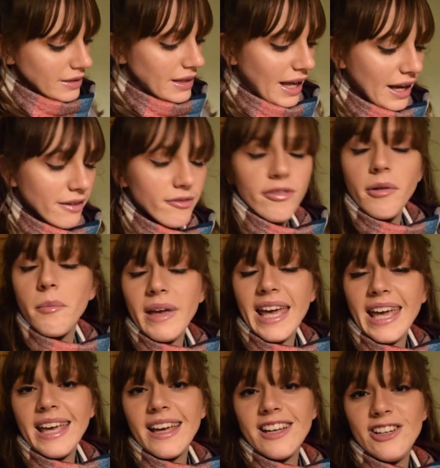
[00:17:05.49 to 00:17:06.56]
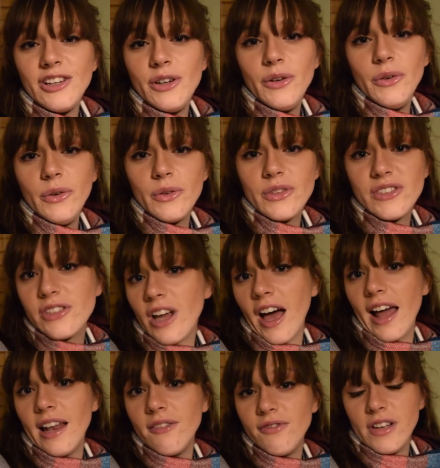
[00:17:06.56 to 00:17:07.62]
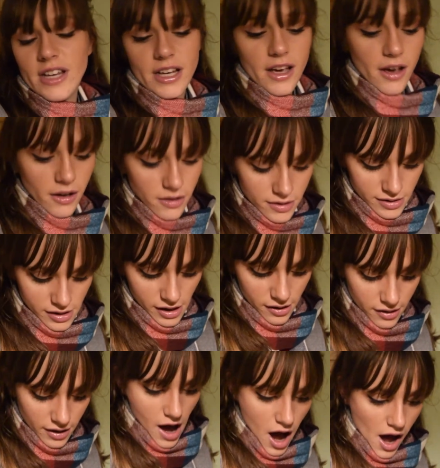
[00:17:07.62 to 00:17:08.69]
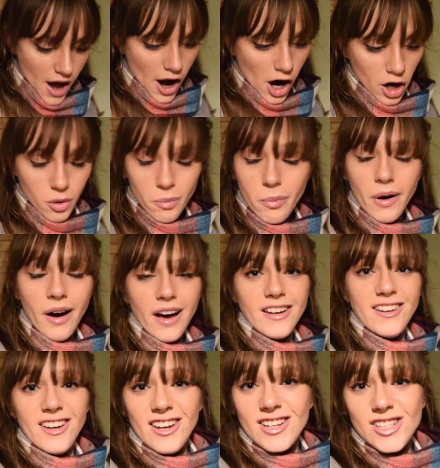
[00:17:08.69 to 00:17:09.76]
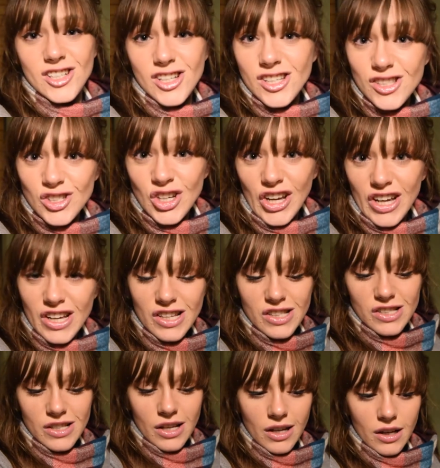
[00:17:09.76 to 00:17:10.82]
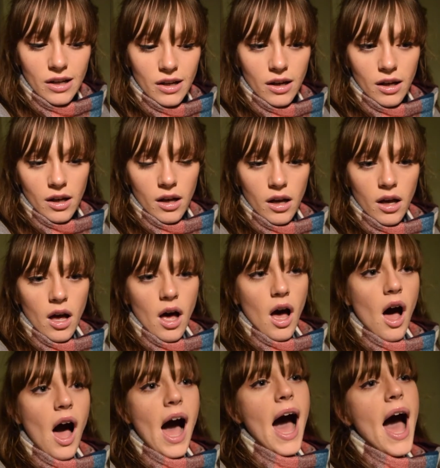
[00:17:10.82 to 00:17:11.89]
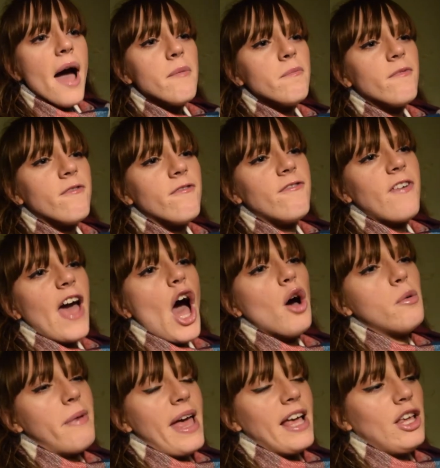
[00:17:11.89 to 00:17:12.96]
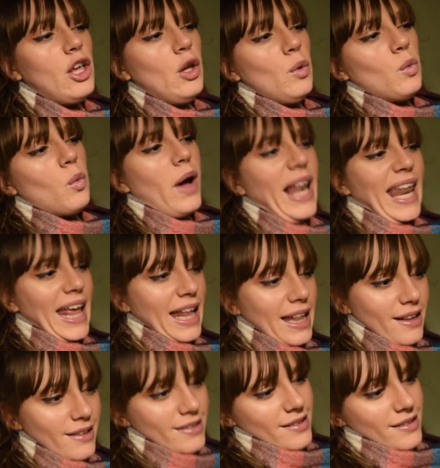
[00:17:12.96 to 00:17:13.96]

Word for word: thing for me, a new style of video, so I hope I did it justice. I'm filming you, Willie!